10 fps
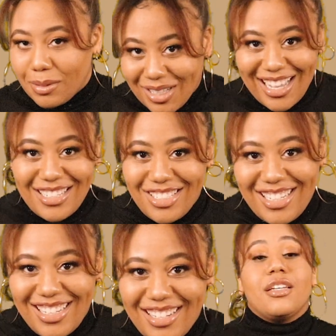I'm glad she
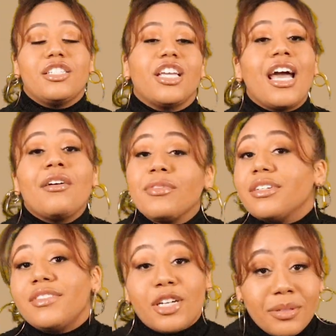did. She got
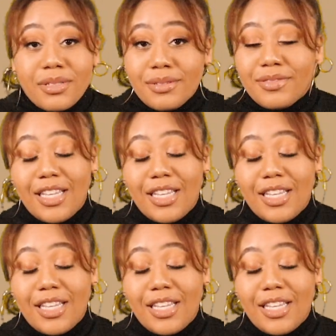rid of Joseph